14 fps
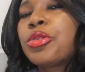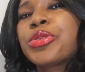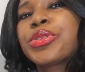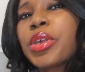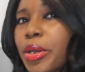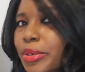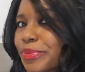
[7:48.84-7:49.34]

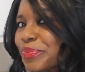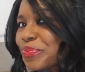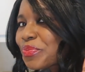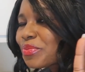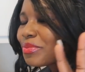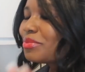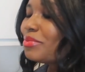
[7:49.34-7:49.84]
So
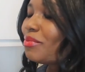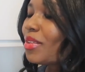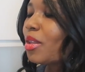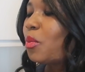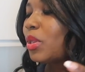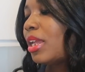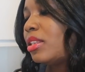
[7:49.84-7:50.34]

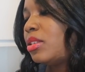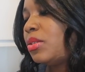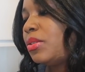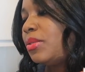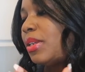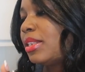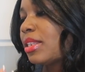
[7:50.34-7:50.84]
what I
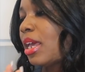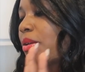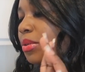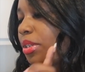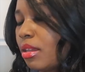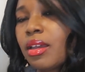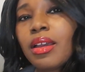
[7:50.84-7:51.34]
do is
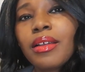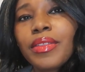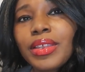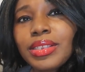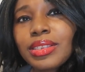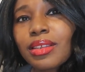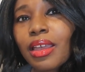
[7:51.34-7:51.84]
I'll use
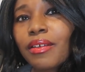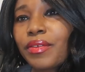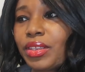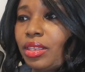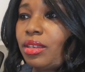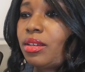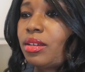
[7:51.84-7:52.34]
this stuff
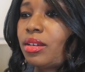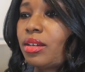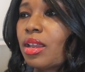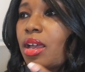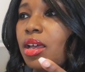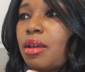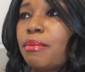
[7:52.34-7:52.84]

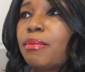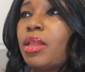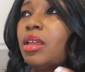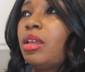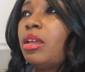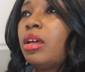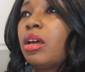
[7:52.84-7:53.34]
here.
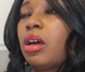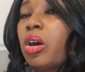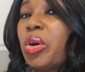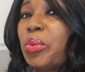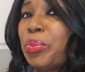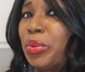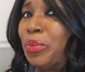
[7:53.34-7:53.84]

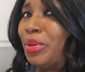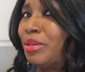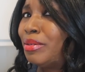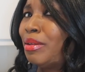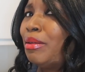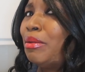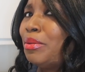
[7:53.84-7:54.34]
Open
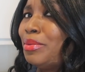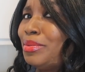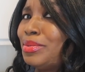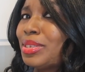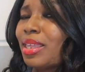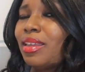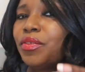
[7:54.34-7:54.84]

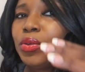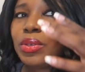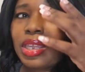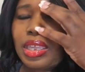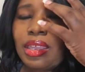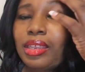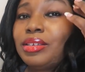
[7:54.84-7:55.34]
windows, if you
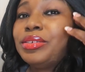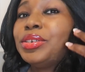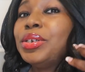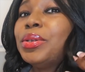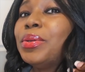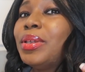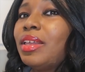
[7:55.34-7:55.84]

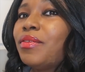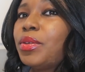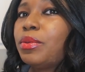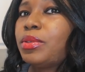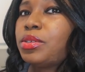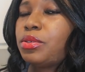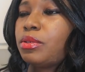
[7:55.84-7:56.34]

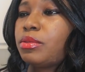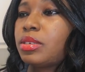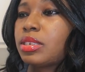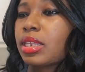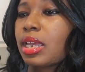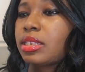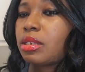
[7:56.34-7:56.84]
do
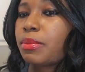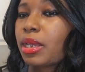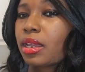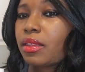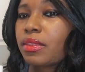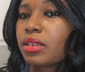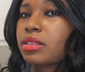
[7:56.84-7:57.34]
decide to
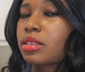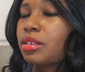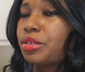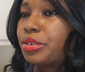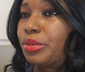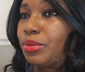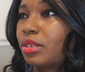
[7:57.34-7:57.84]
buy this
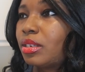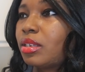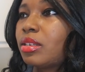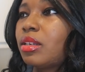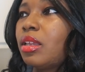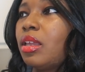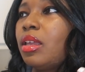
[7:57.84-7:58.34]
and use
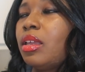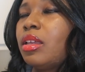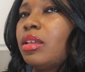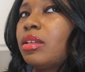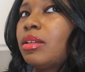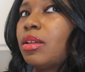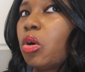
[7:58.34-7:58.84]
it,
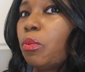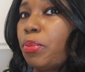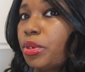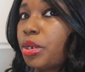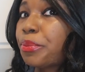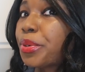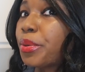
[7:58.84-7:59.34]

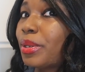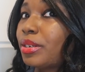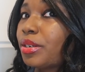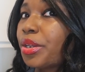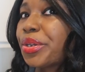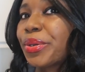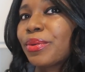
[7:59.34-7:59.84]
open up your
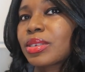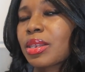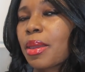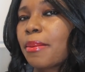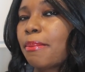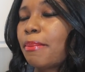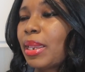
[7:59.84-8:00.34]
windows,
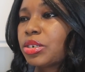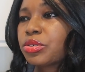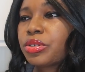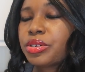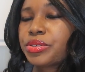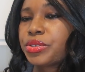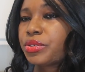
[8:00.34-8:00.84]
make
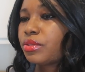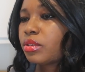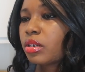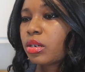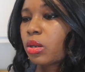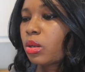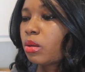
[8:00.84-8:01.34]
sure your children
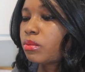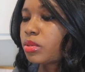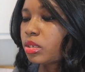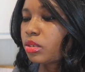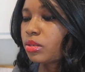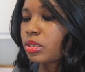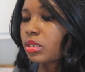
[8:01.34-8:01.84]
aren't home
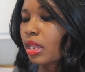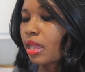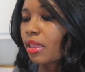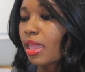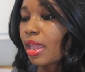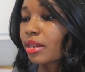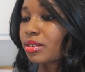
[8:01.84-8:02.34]
to use it.
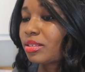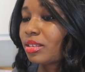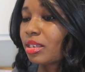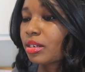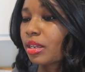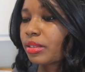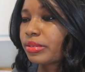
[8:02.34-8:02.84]
actually
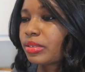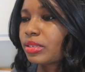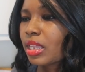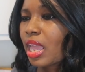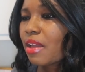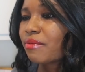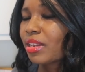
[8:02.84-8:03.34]
can honestly
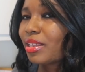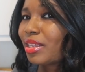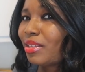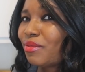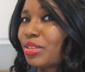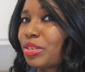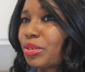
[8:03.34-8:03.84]
say I have not
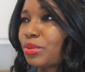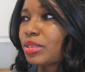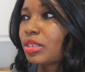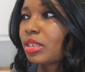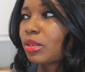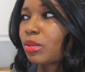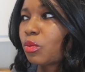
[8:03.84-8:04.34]
even
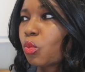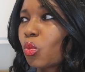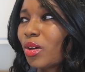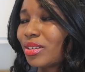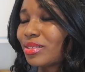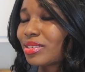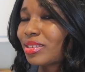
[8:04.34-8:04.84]
used it
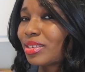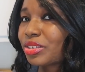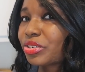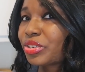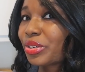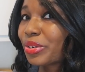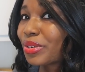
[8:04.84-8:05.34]
once
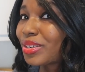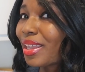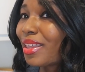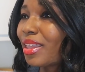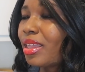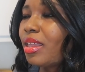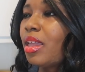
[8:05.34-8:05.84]
this year
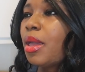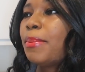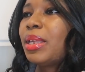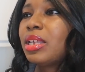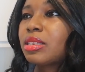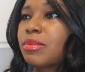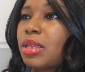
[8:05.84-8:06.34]
yet,
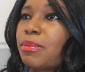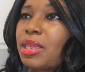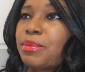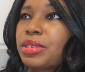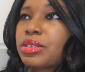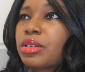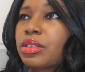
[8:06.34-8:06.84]
because my
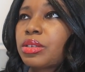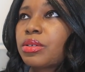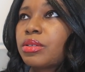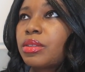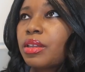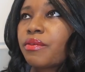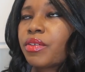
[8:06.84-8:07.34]
babies are
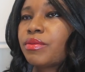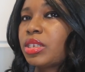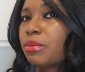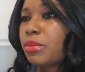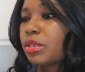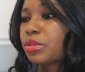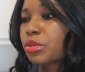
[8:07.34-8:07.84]
little. They're
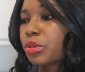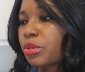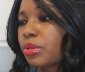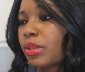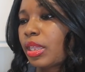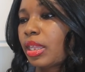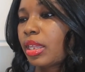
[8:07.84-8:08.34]
15 months
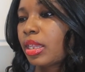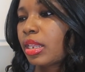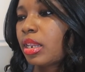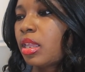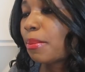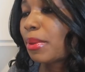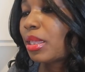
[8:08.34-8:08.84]
old,
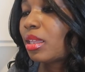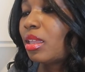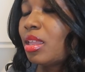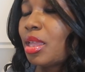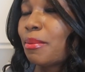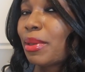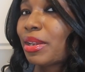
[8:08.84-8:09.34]
but
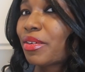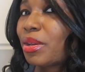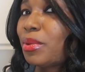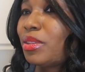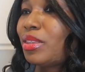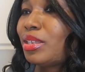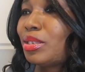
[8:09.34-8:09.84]
my
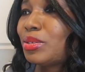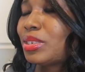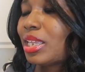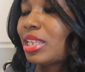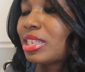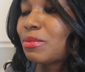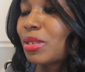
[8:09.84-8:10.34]
grandmother used
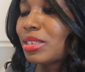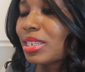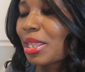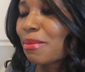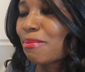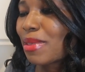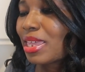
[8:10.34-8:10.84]
it. It smells
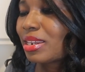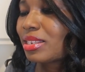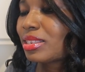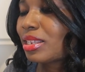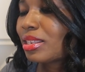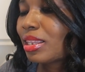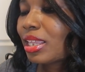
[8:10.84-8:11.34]
like
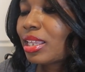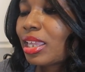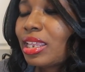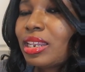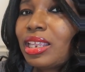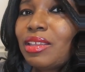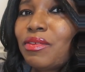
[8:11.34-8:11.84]
medicine.
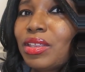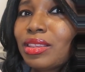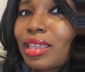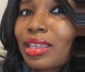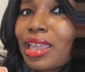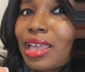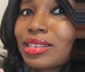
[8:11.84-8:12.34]
Like it even
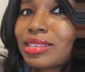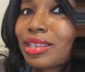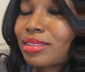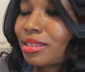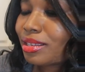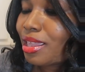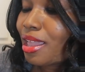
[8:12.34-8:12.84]
like has
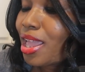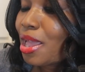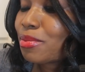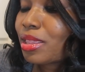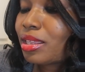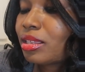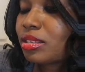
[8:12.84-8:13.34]
like the
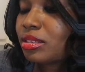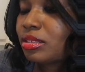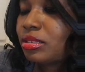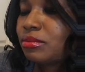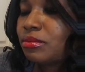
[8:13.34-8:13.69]
cat like